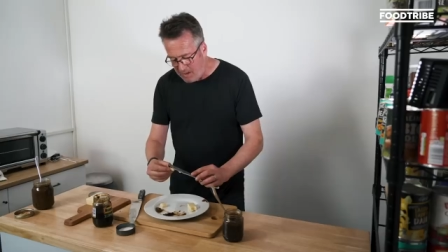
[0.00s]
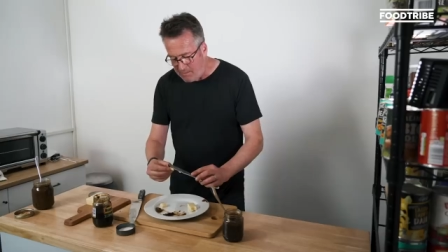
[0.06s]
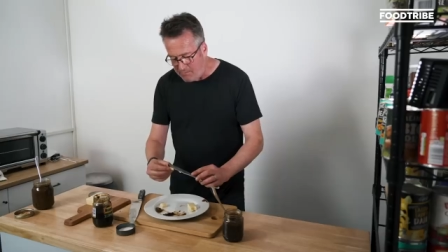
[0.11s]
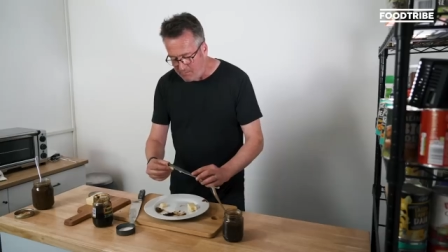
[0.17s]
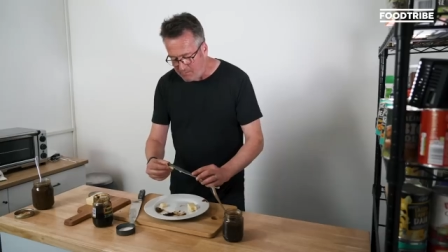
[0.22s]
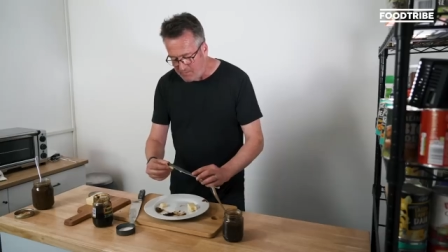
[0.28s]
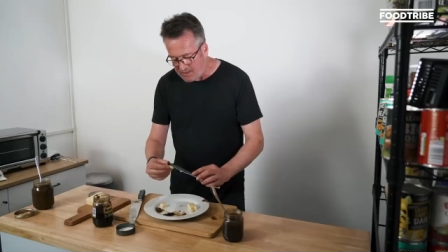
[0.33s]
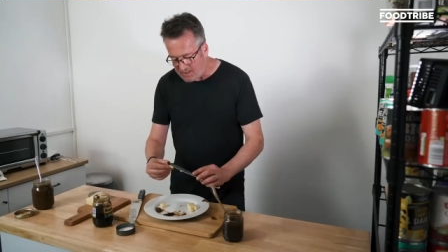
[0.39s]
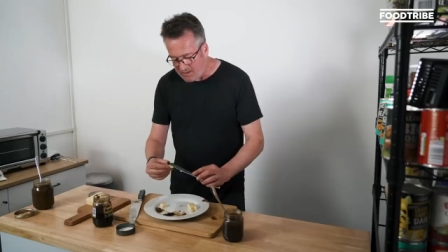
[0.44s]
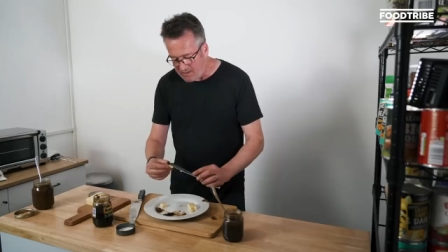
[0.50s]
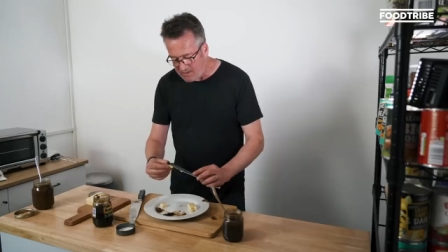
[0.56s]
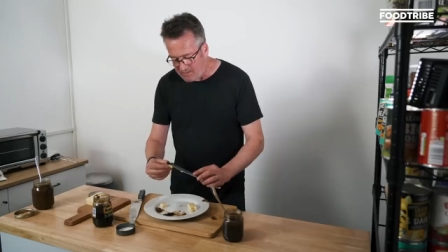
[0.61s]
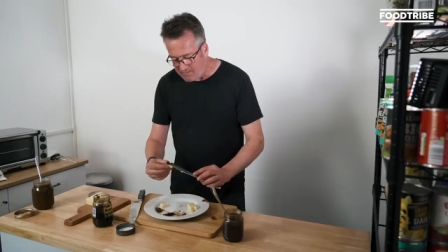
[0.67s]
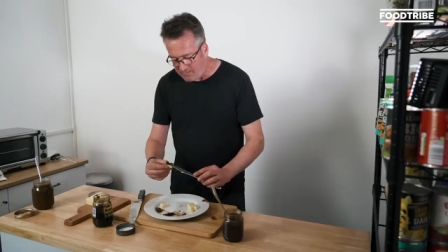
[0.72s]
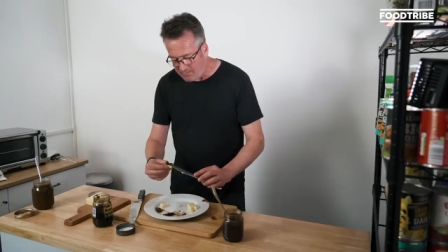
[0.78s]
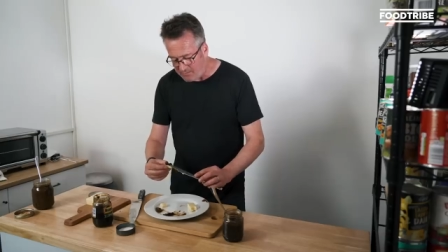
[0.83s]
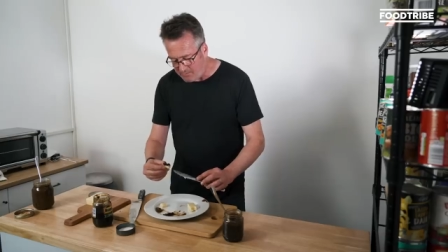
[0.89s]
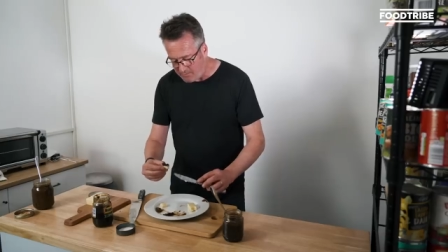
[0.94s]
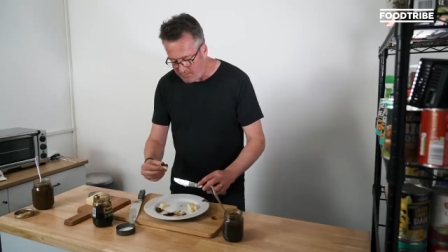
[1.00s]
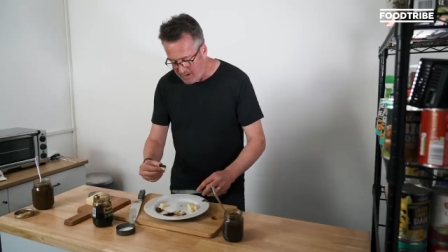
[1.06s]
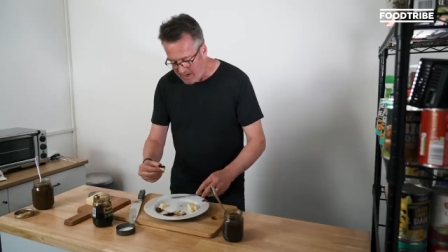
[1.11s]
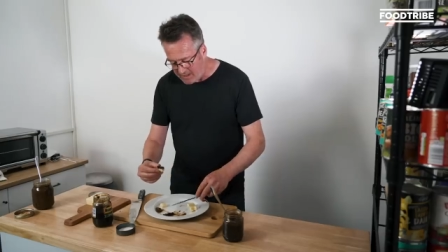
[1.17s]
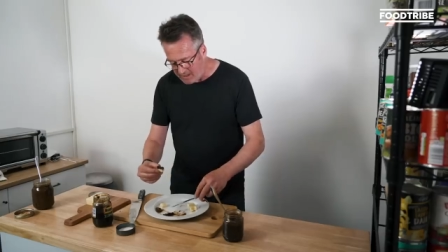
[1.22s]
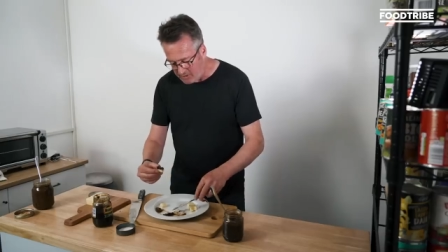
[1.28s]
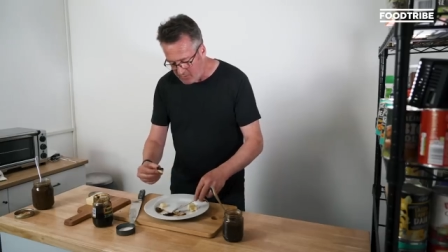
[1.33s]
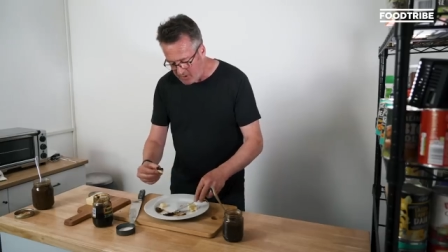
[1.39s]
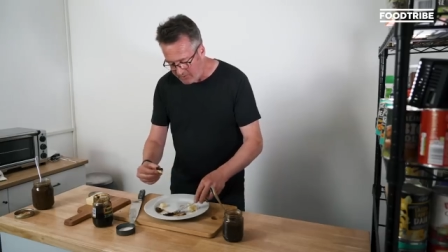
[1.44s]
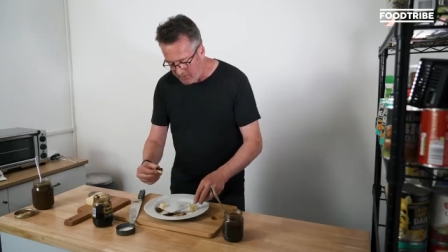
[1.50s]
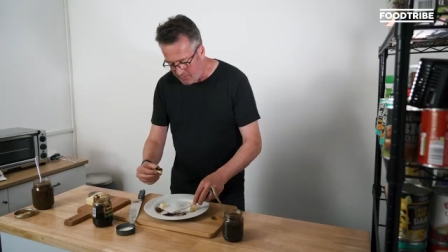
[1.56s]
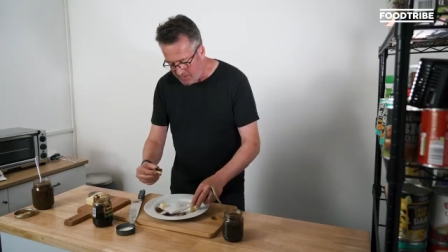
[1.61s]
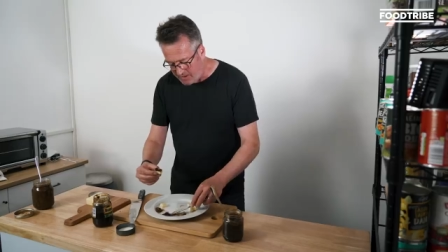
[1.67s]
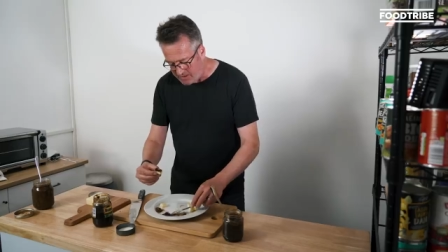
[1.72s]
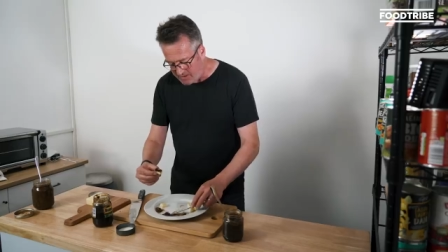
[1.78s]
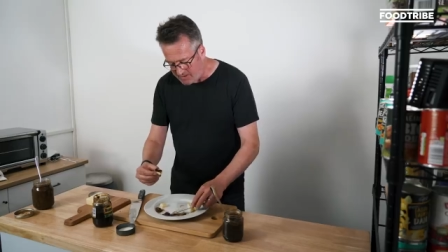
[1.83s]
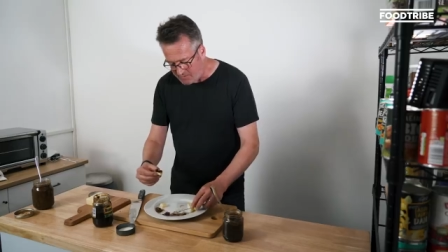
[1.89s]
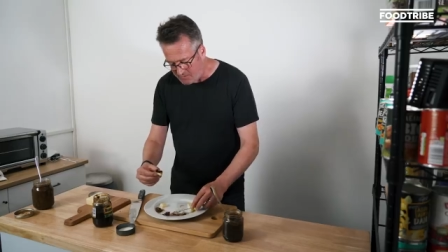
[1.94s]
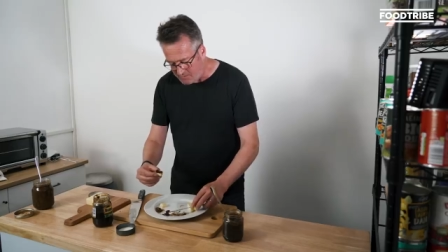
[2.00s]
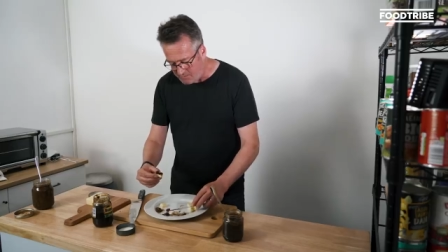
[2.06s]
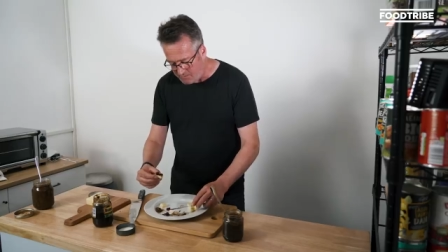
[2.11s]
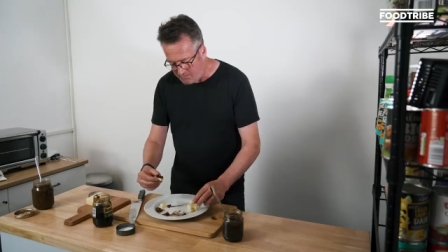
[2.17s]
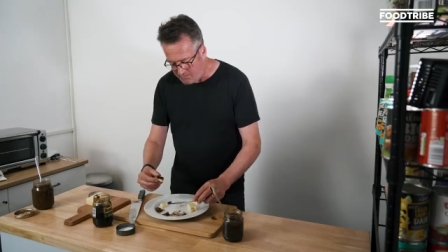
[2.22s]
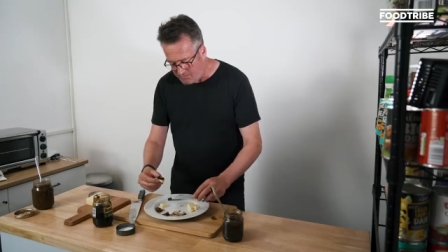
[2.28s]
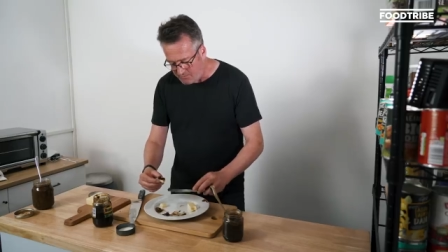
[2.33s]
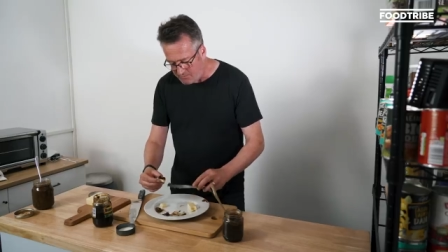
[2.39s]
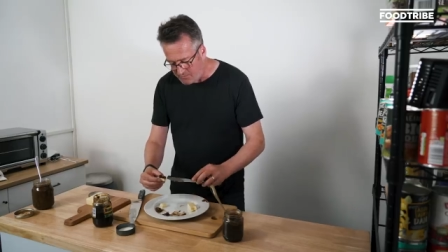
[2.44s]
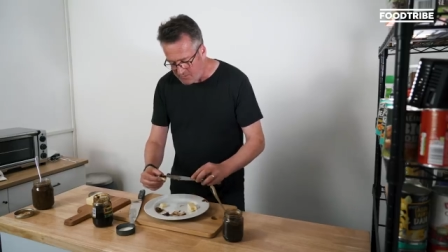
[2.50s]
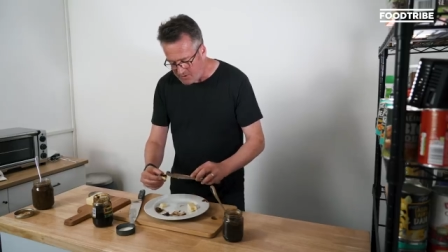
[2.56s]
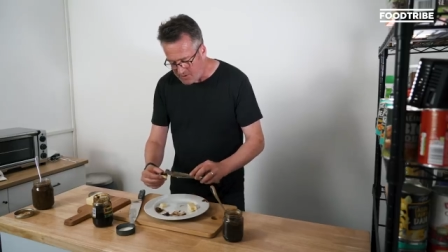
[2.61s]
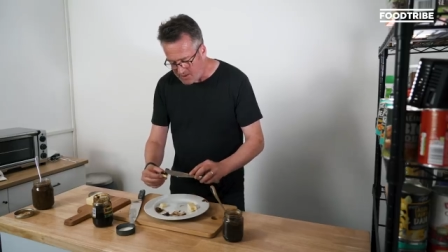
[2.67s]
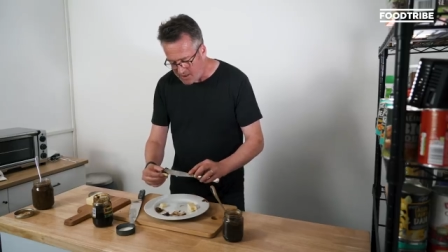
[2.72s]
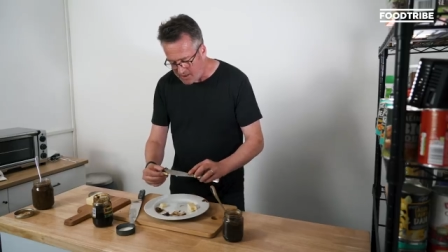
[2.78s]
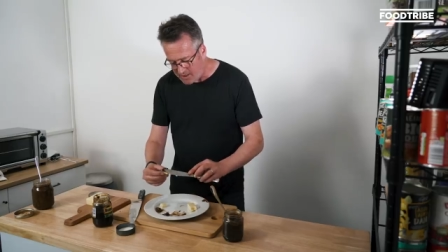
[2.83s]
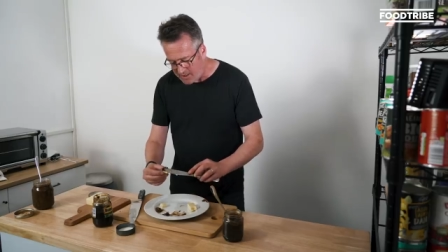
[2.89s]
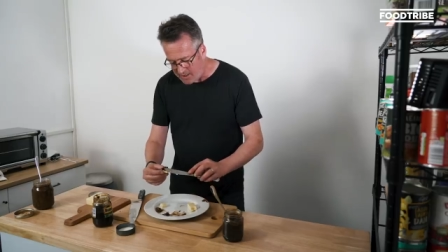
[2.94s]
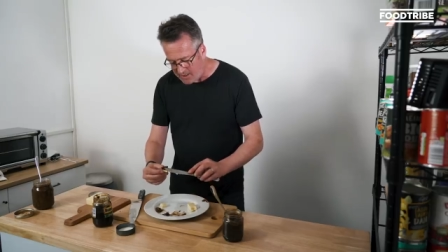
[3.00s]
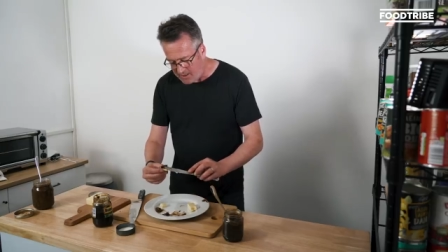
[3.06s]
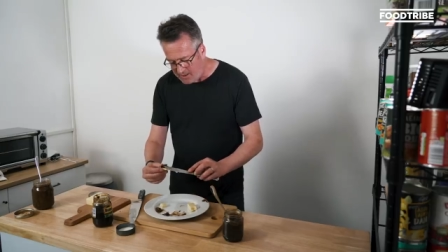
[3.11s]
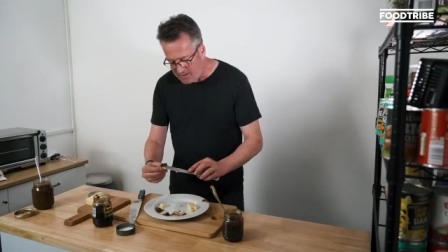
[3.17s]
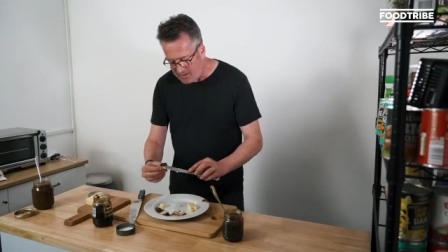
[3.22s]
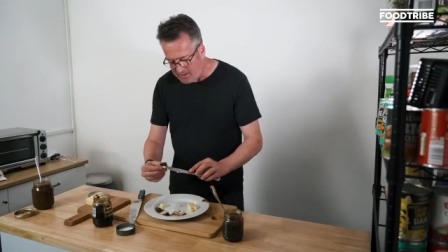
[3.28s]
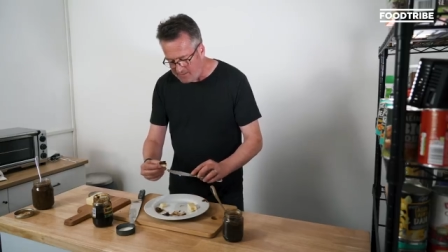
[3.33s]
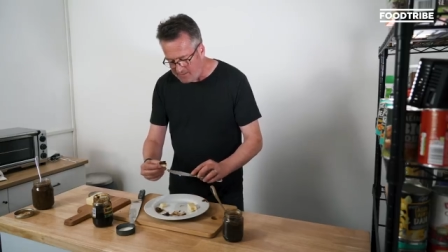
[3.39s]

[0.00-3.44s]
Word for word: Bims pickle that I've been